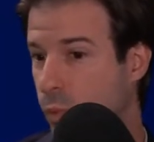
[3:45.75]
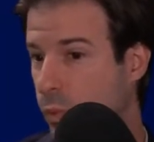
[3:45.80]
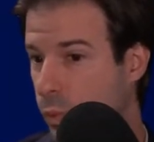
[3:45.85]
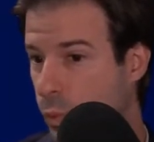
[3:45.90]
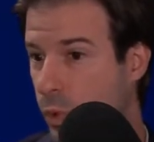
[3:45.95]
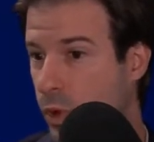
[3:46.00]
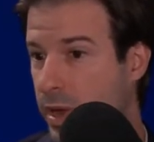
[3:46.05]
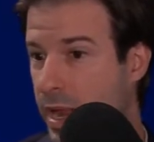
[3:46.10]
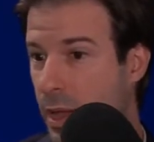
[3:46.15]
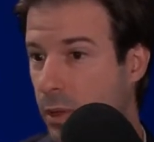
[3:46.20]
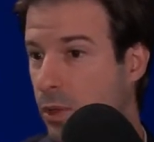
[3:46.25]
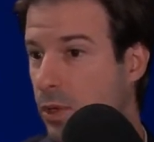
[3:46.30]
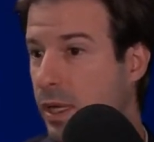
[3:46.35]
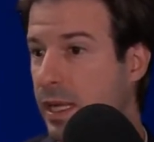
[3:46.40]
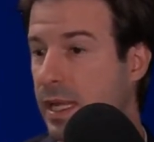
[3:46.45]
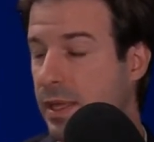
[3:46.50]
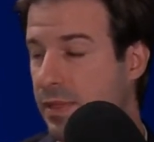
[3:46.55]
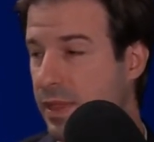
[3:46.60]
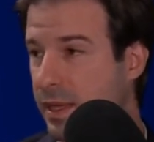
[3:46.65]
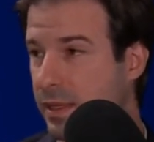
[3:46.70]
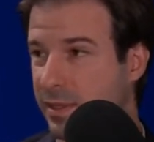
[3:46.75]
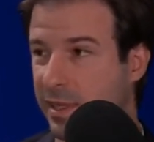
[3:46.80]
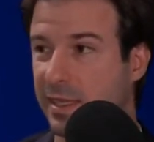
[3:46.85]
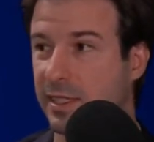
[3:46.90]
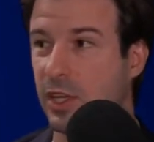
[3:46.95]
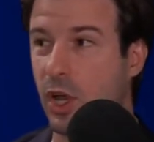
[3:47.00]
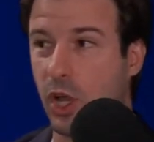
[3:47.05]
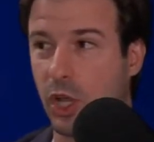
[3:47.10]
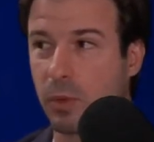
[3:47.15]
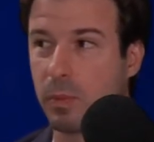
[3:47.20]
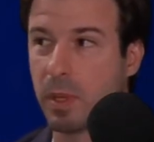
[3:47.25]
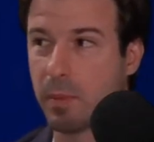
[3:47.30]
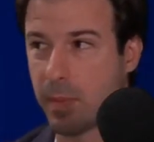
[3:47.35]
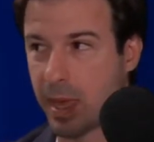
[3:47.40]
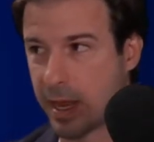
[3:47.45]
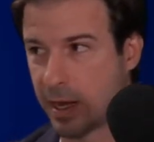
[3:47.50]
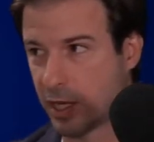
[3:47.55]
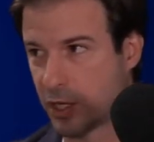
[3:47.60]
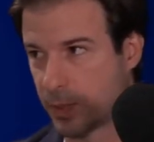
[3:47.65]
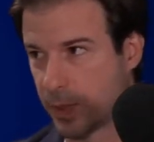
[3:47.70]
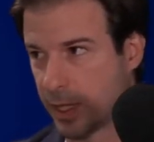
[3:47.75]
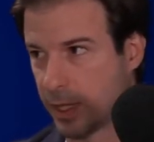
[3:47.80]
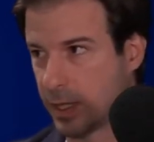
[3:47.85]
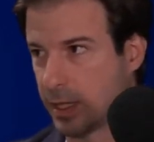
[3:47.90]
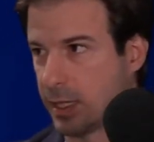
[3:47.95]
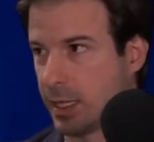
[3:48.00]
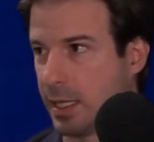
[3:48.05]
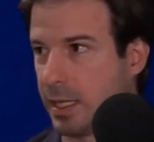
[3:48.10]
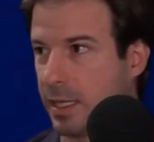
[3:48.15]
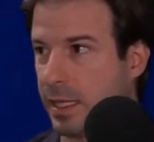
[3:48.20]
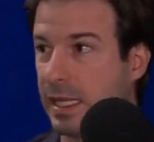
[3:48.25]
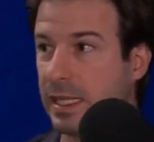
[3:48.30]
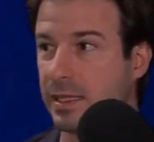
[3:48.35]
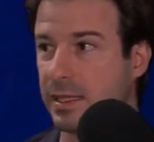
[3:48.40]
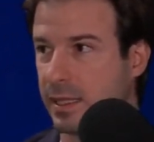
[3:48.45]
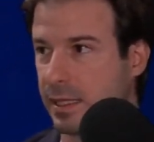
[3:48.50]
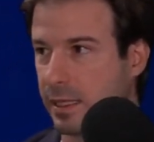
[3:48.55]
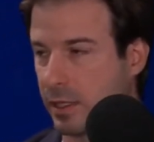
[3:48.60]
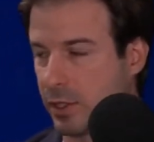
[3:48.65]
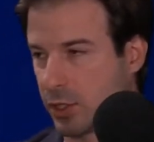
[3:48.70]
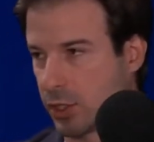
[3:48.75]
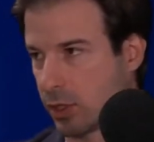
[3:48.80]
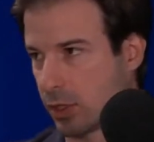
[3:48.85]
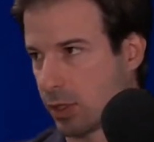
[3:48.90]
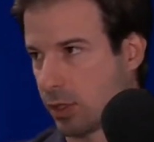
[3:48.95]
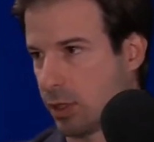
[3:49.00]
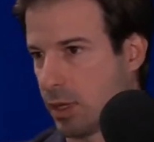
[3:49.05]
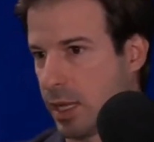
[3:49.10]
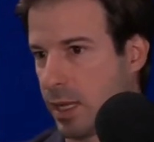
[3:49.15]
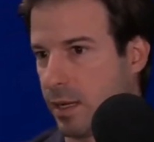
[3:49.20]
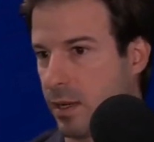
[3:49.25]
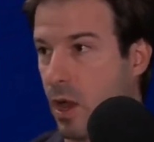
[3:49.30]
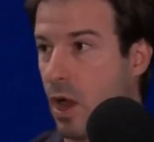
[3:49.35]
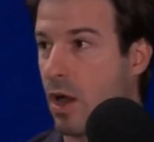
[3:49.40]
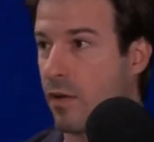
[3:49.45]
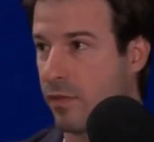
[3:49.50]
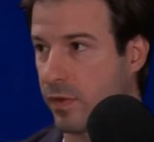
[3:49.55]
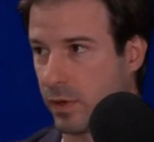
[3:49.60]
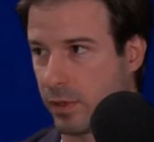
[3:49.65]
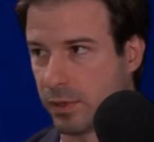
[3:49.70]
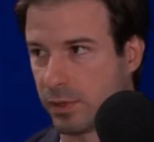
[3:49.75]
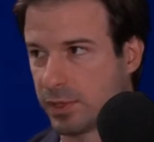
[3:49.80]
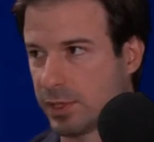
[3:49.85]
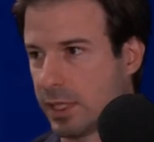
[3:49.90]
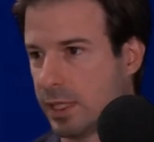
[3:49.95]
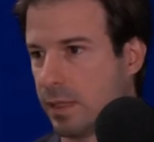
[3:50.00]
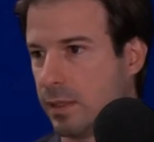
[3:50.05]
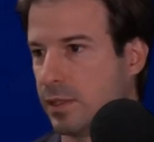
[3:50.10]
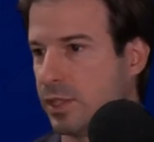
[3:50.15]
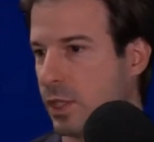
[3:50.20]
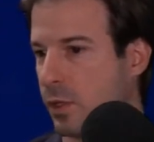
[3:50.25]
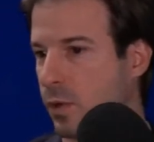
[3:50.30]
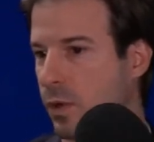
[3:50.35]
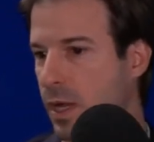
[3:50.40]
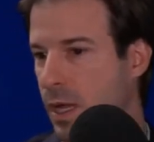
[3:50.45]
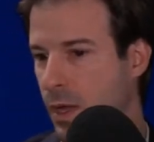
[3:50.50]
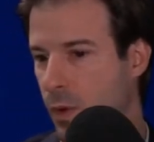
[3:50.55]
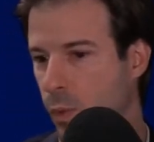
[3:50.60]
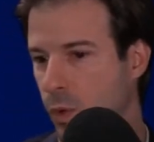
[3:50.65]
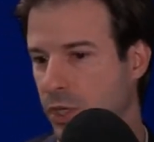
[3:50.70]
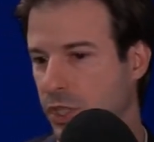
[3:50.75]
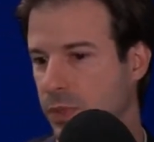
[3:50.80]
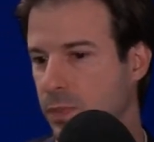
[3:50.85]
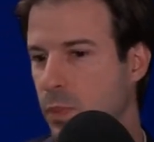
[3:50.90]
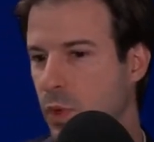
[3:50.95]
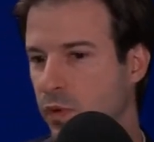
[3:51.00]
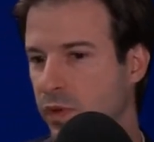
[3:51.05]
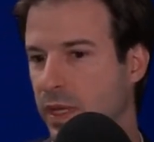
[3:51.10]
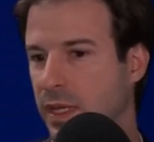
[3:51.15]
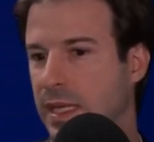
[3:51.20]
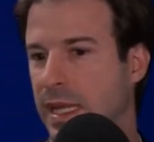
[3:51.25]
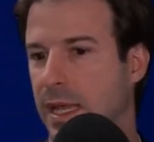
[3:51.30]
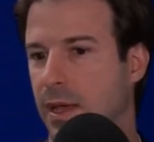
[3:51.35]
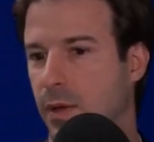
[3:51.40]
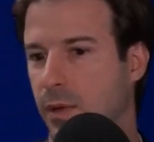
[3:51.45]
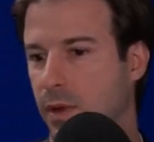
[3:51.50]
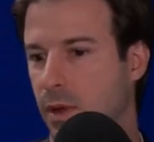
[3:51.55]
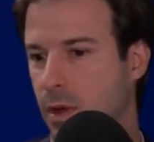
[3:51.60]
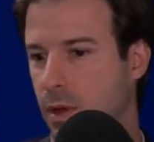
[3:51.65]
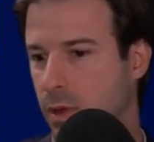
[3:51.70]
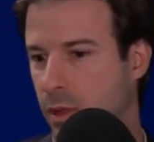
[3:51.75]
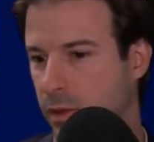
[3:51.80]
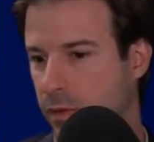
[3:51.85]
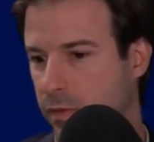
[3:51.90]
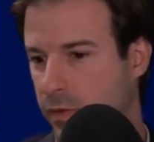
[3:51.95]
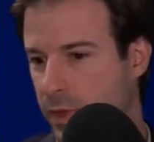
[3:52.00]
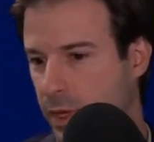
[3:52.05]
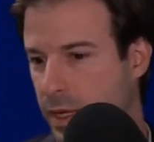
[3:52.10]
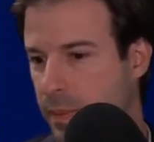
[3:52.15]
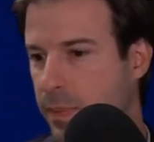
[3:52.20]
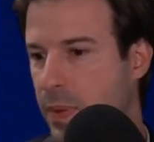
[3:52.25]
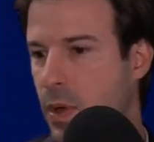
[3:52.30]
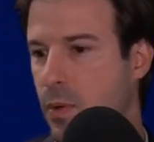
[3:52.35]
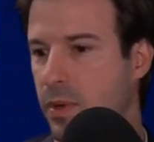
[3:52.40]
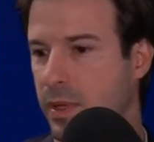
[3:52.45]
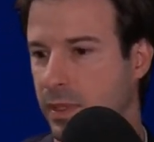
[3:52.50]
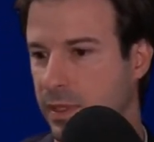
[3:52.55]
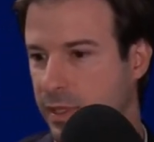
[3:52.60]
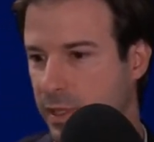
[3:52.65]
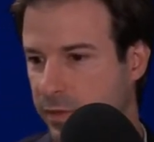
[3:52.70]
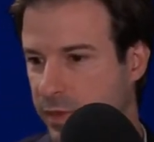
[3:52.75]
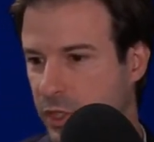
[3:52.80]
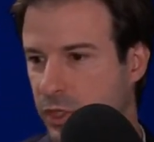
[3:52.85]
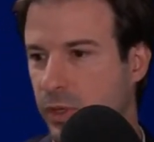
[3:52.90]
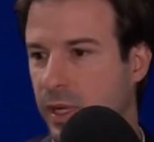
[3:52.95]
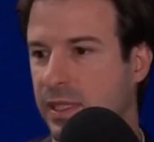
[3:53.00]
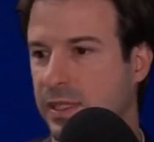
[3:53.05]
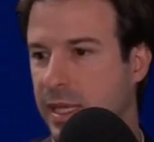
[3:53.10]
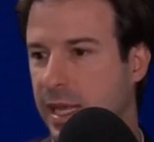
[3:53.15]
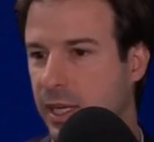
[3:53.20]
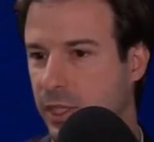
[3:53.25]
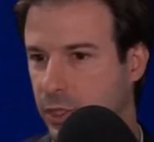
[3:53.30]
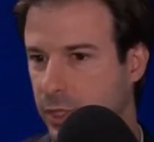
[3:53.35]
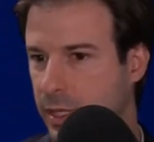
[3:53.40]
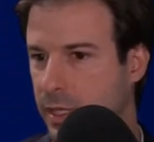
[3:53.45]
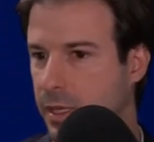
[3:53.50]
we're now looking at things like document management and e-signature and offers. And so we're just moving down all of the components of the transaction